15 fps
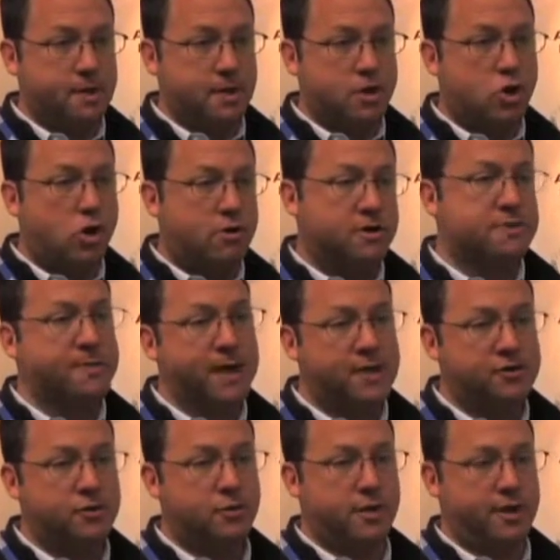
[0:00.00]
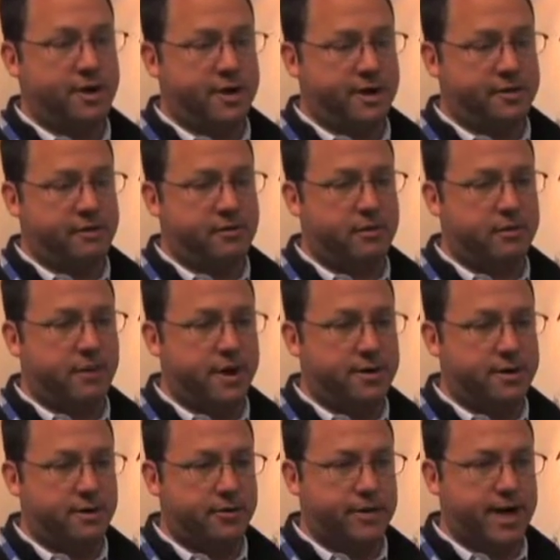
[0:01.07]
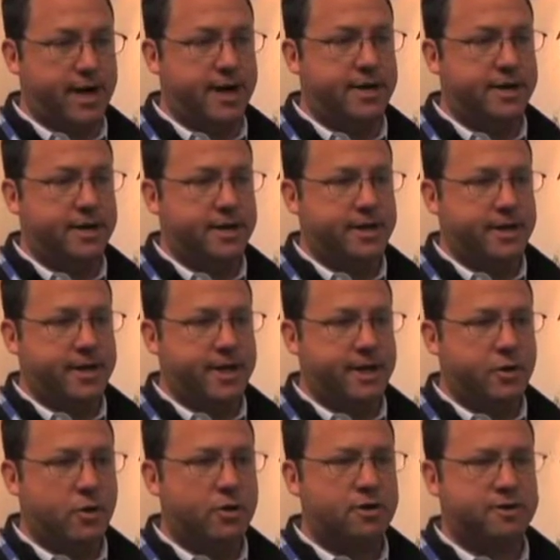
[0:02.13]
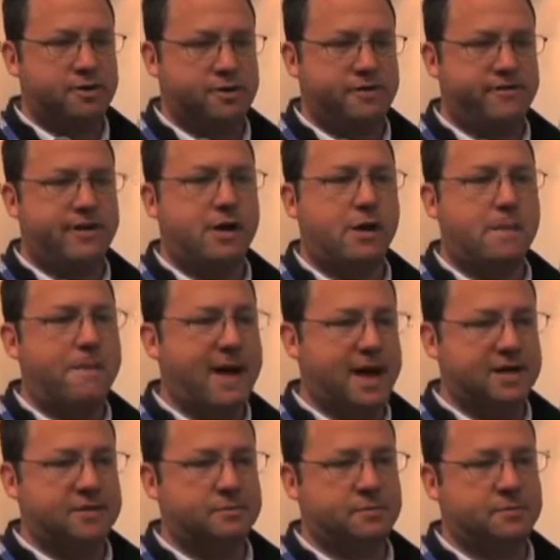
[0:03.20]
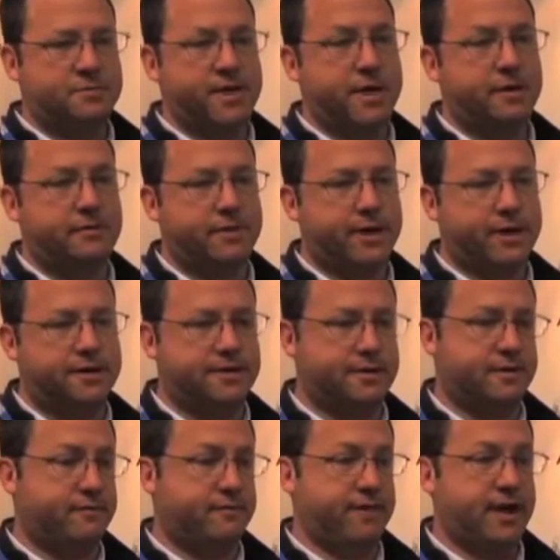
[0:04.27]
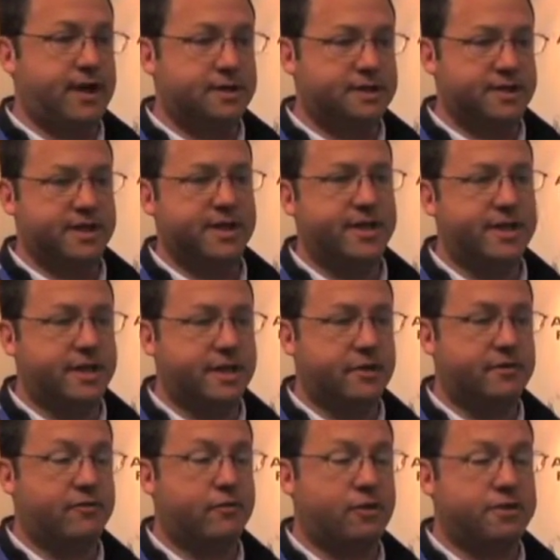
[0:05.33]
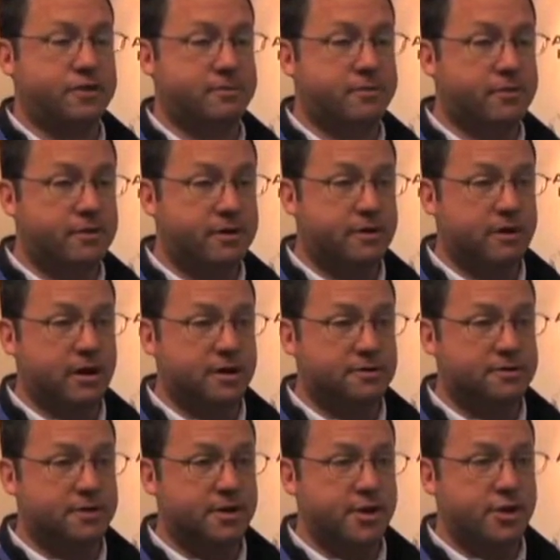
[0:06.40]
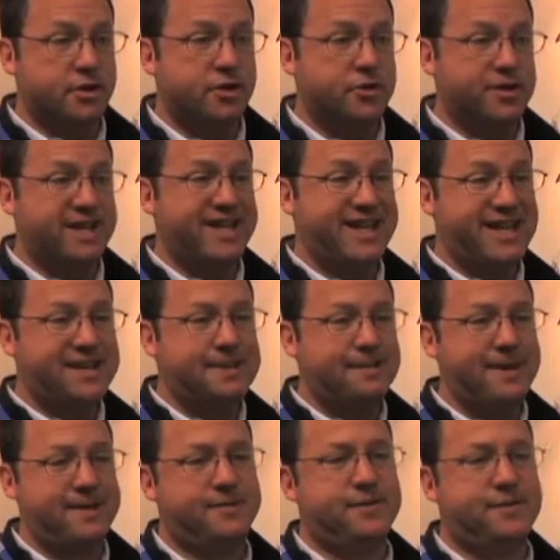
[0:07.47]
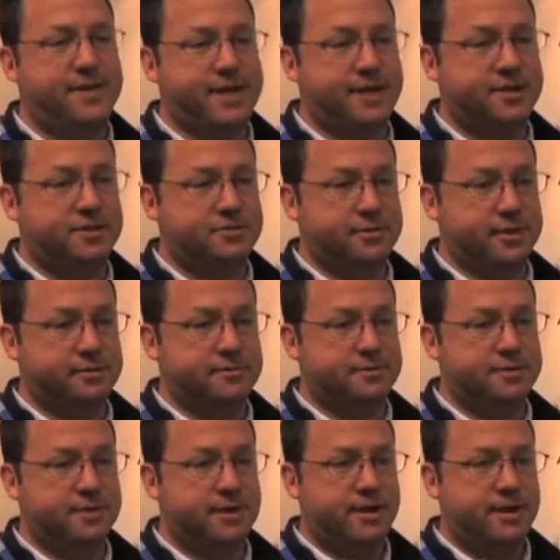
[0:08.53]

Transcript: correspond to one another or not. In order to develop maximum data rates of LTE and other 4G protocols, you need independent data streams.